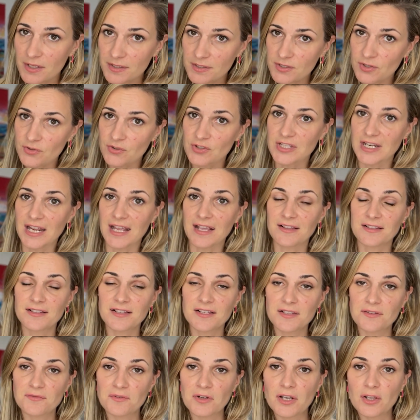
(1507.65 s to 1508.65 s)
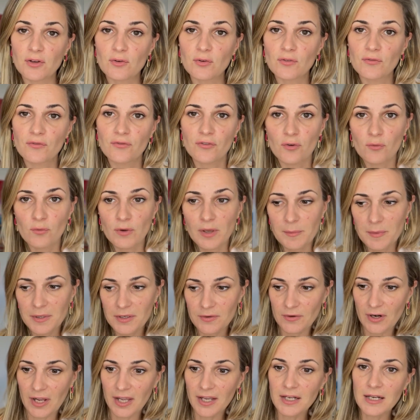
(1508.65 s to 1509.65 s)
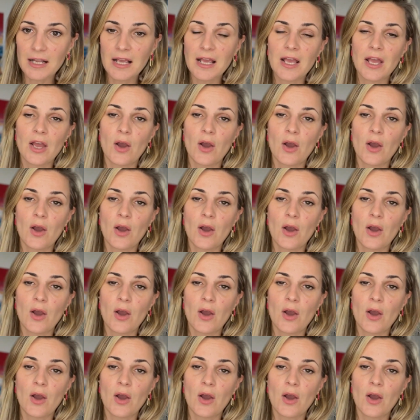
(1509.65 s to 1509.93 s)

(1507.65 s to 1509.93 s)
So dance is really good for women, right?